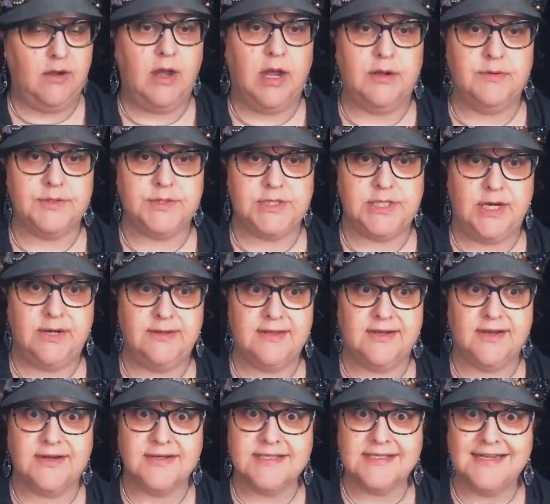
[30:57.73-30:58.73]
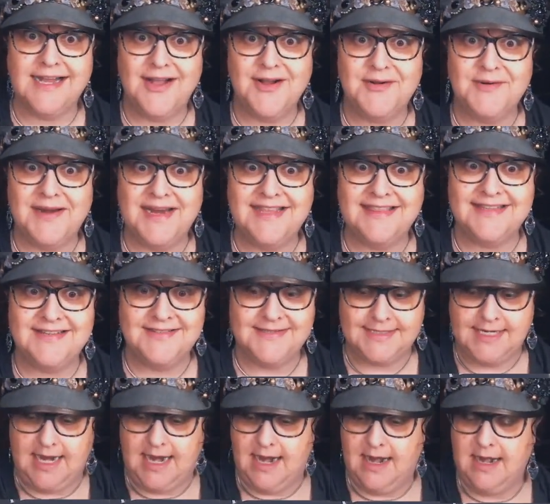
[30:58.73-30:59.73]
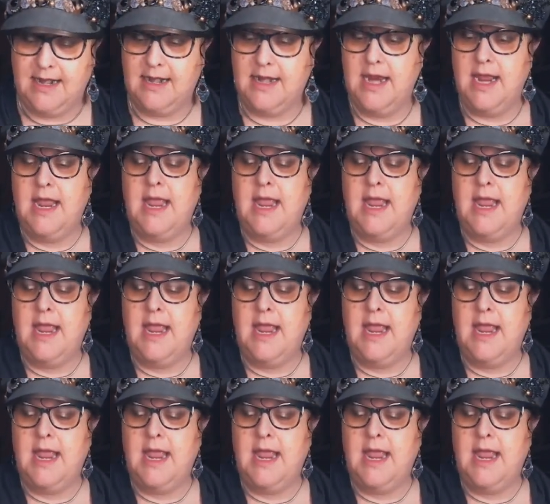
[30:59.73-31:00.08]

I will show you the cards. Look how great those are.